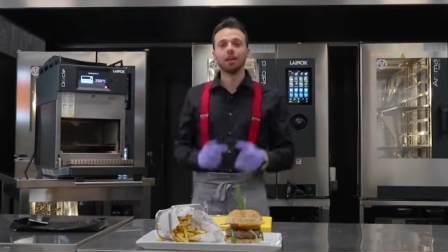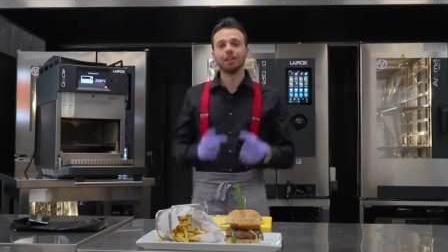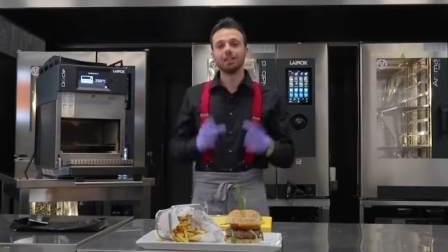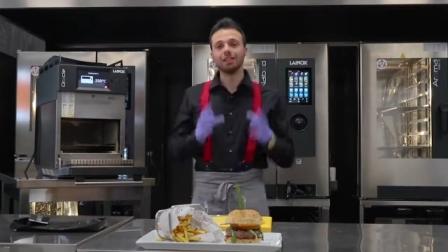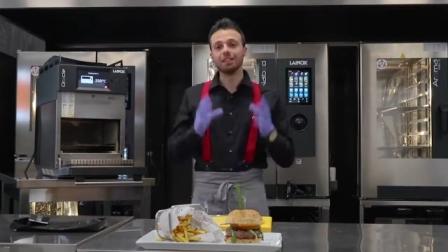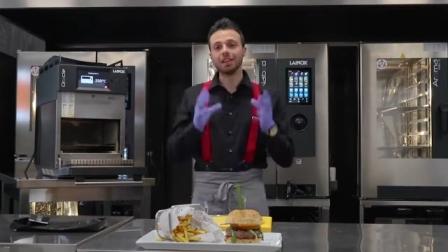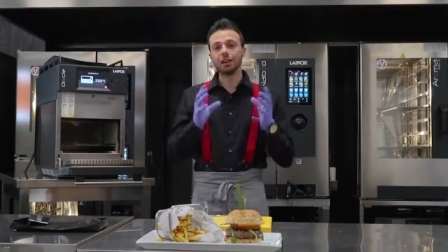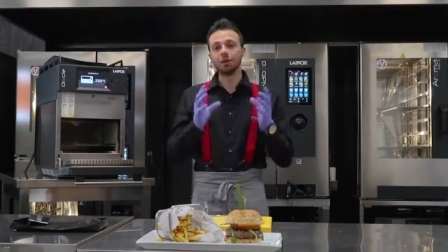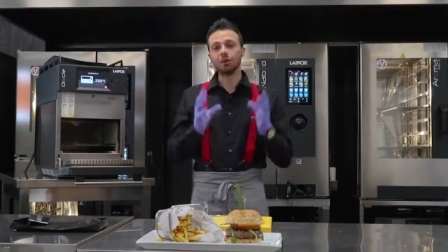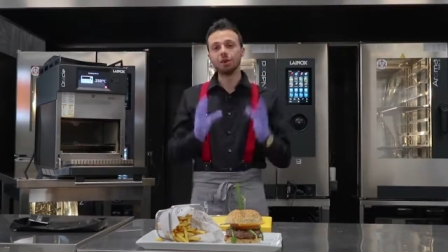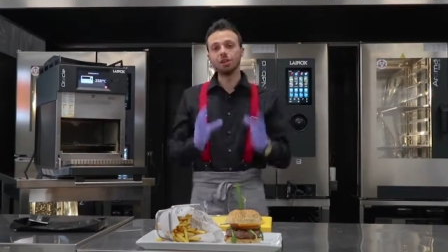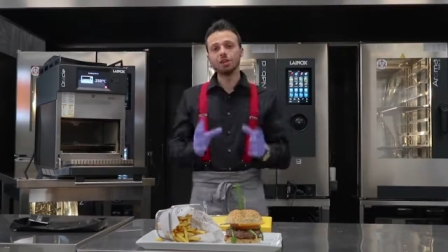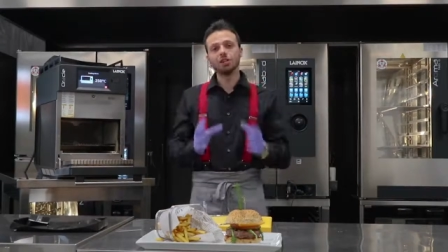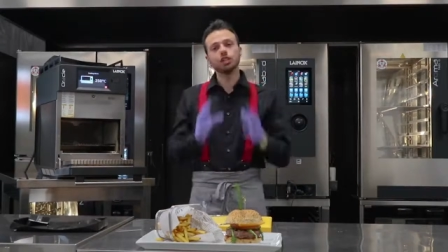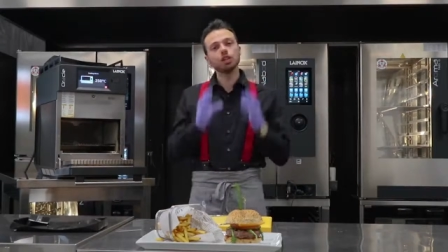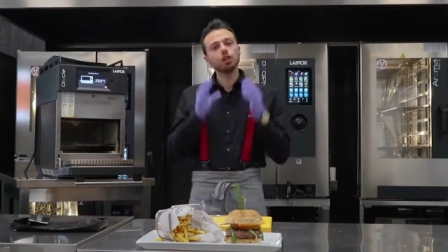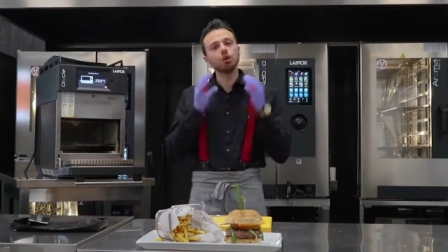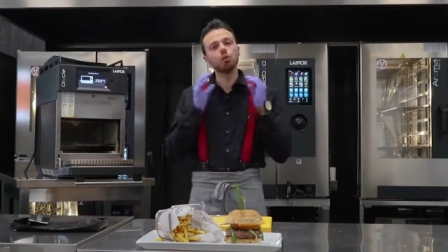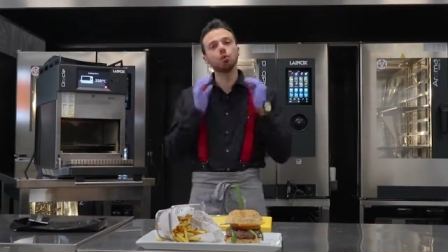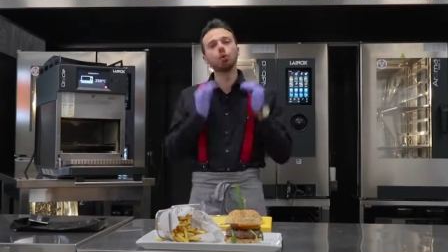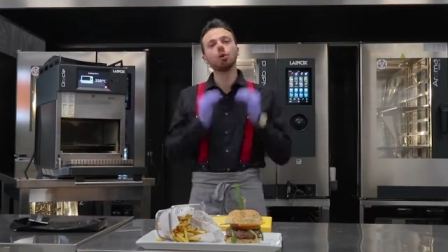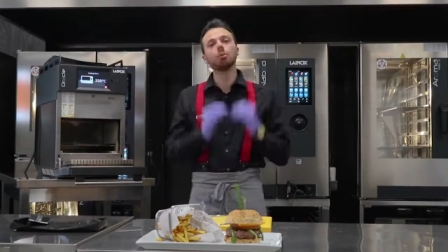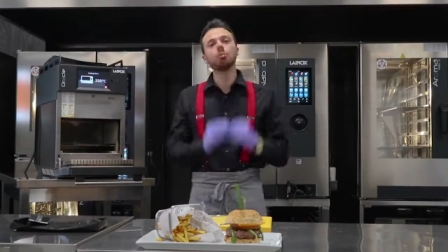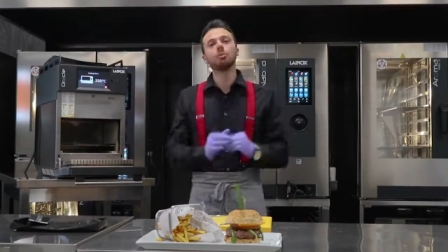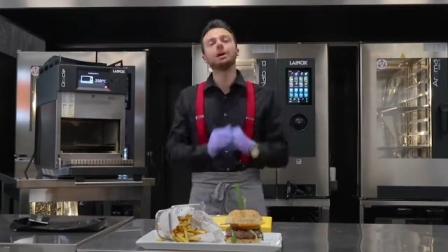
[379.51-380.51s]
the rinsing
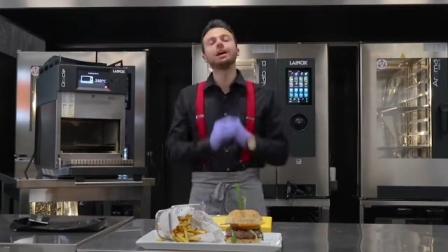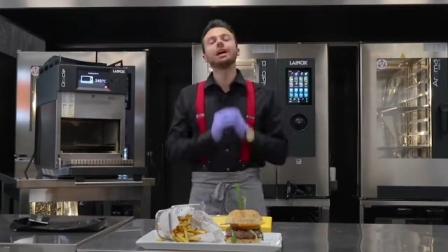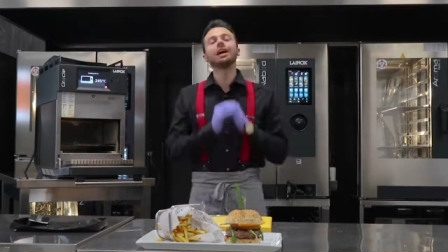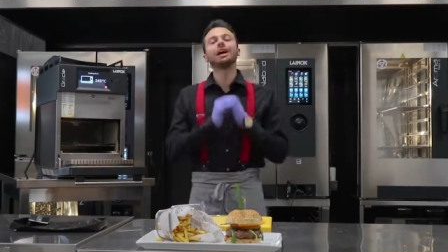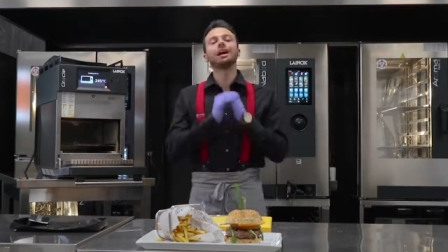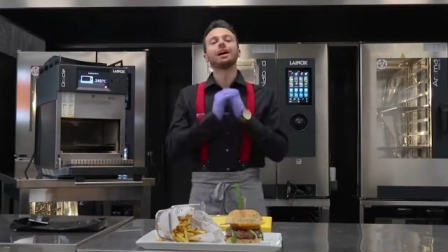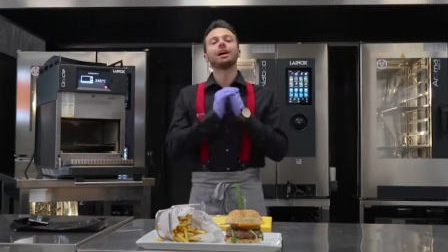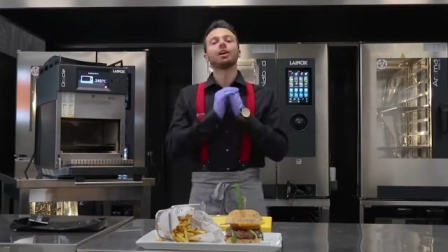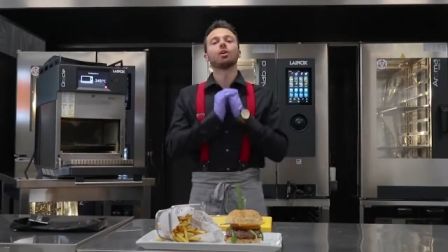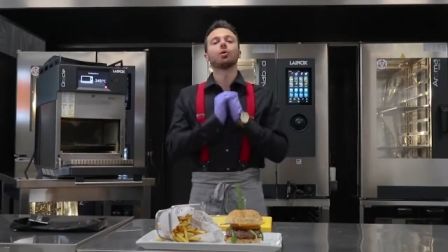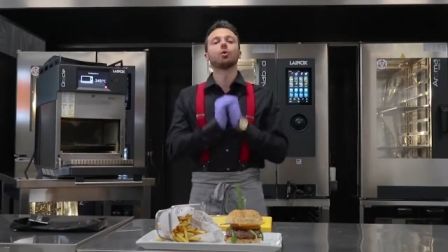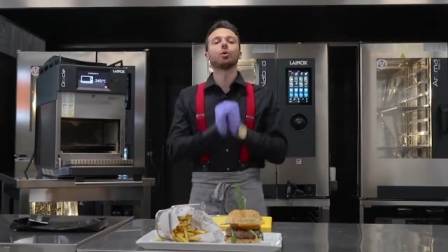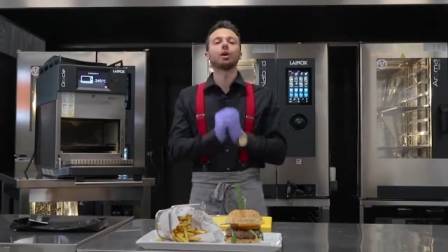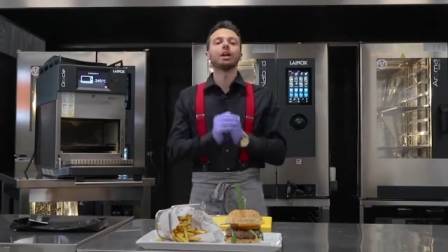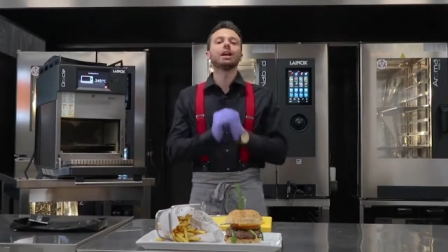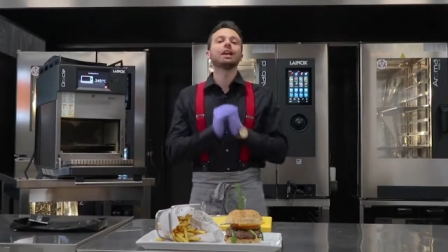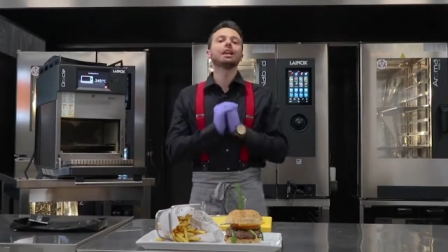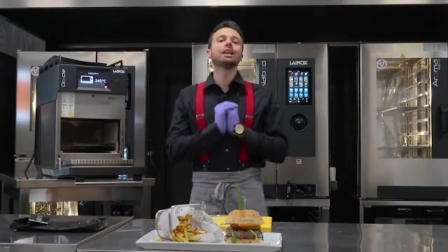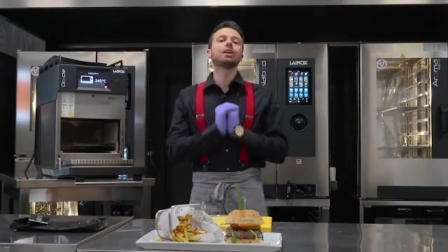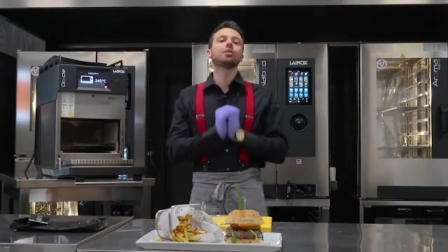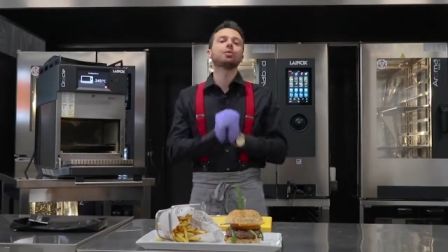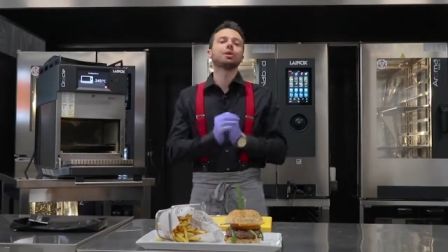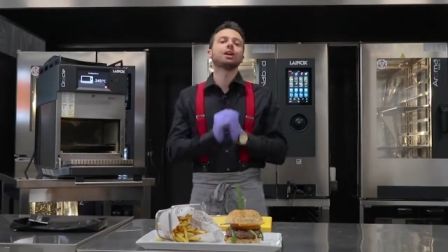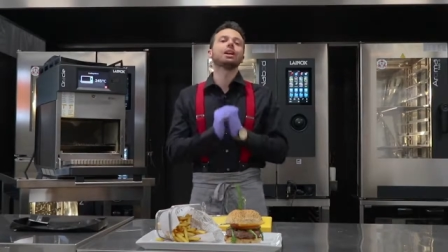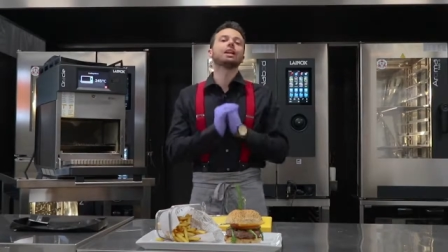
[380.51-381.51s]
will be
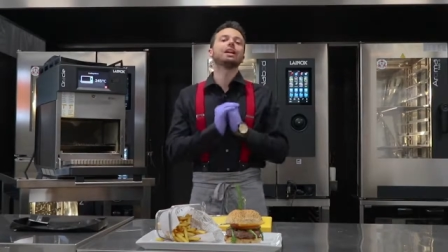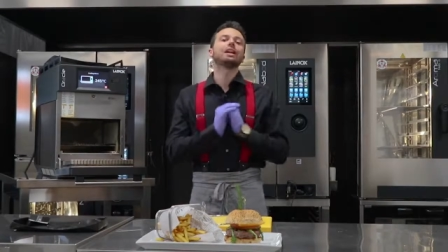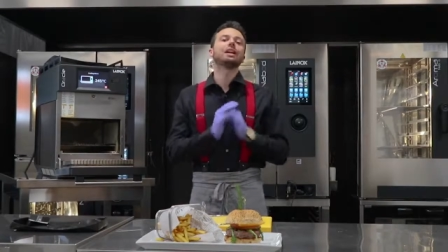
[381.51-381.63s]
really